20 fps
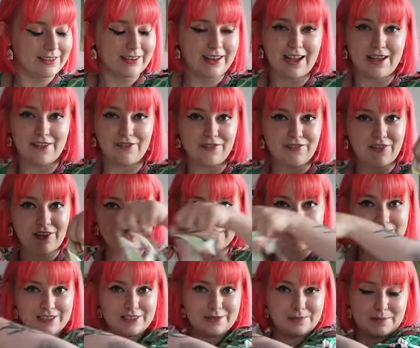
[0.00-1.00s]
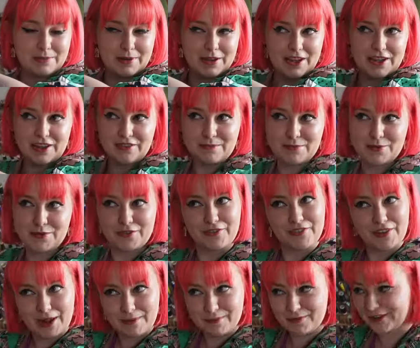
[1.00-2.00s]
have funds to buy more
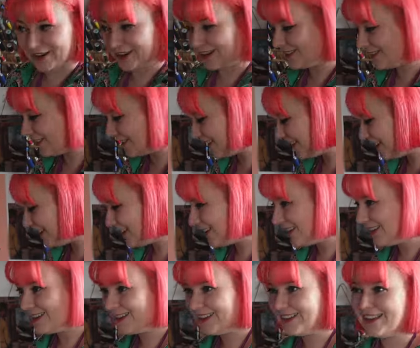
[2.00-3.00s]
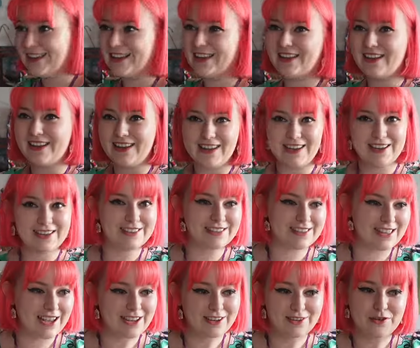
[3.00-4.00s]
fabrics. Is
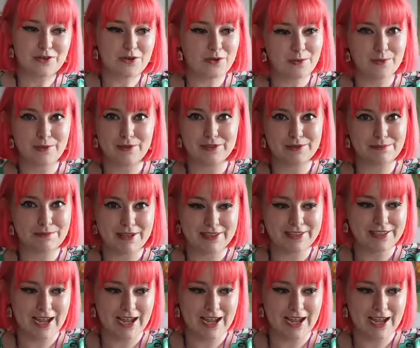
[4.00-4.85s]
that not what's meant to